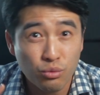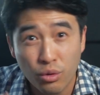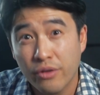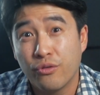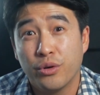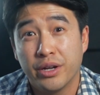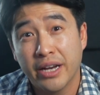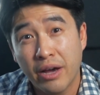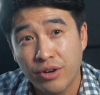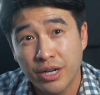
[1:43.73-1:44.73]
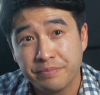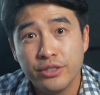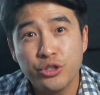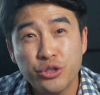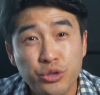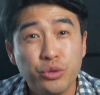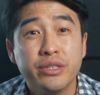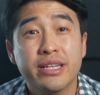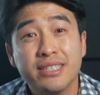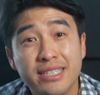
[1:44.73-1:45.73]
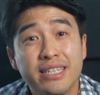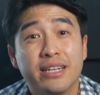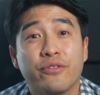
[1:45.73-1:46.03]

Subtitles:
work for another. You should consider